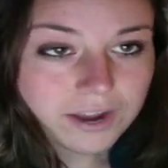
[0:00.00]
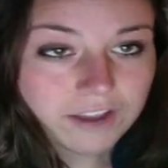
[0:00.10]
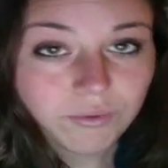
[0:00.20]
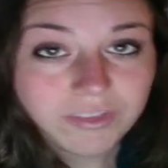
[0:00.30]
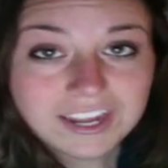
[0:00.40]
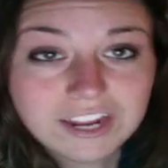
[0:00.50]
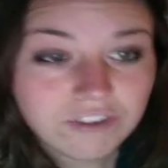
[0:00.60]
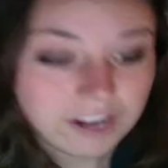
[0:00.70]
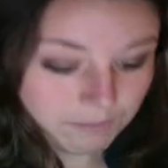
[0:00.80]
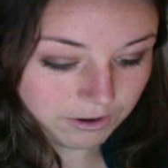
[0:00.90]
as with any
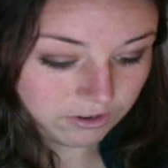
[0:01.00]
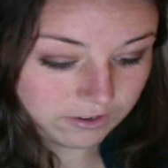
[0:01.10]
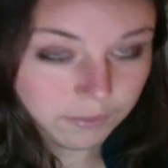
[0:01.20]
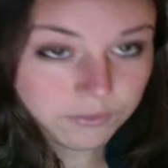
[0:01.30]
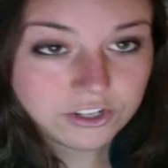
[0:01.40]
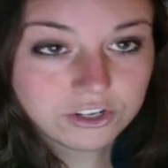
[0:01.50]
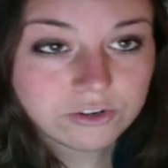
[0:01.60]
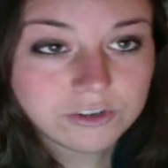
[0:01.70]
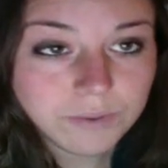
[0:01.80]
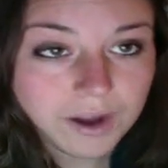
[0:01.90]
trigonometric
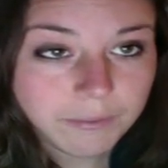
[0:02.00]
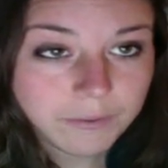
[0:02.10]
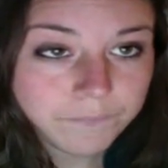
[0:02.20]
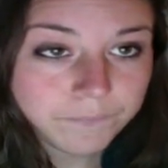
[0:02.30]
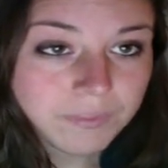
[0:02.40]
substitution problem,